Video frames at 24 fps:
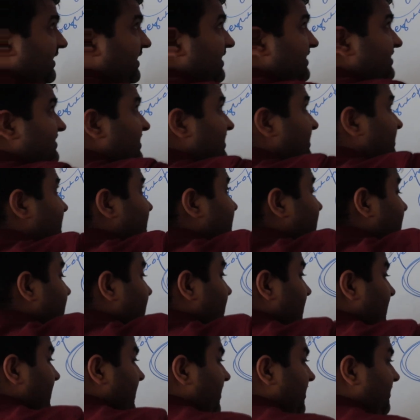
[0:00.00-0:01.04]

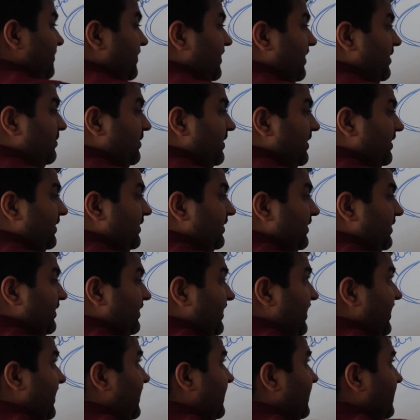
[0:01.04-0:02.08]
destination Ahmedabad,
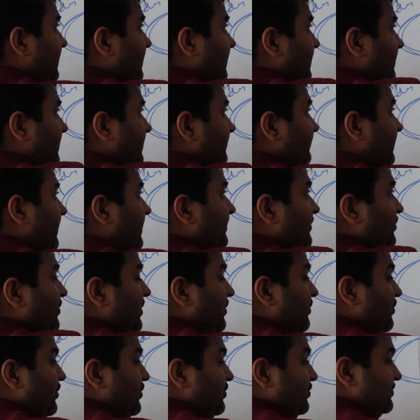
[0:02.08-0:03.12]
date when you are
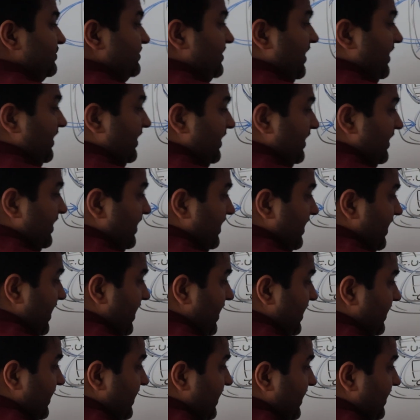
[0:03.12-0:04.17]
going to send,
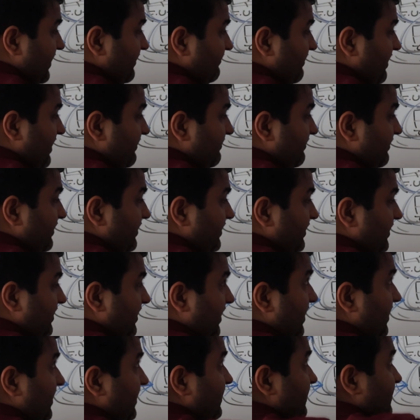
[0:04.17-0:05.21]
and date when
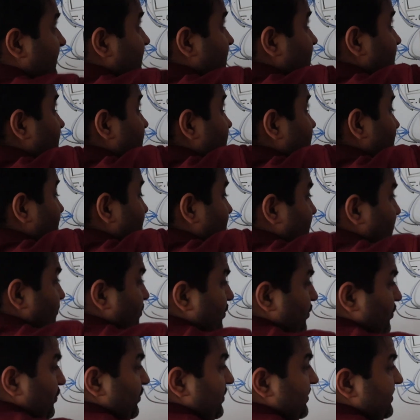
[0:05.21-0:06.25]
this customer is
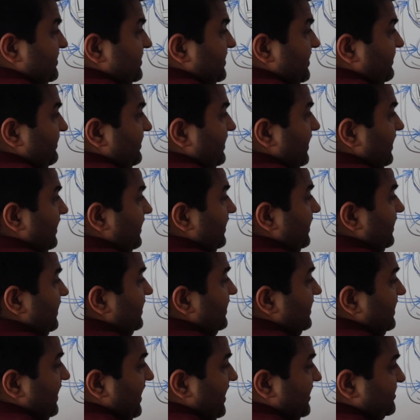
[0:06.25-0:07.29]
going to receive the
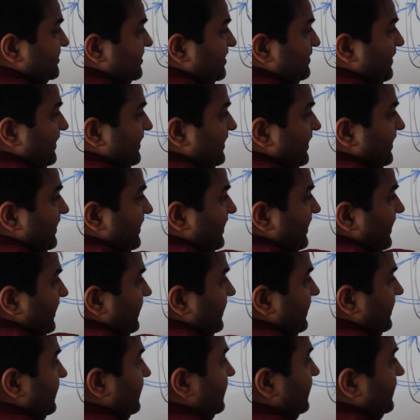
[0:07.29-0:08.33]
estimated
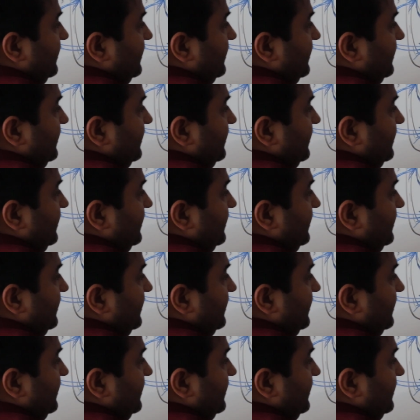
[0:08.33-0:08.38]
date.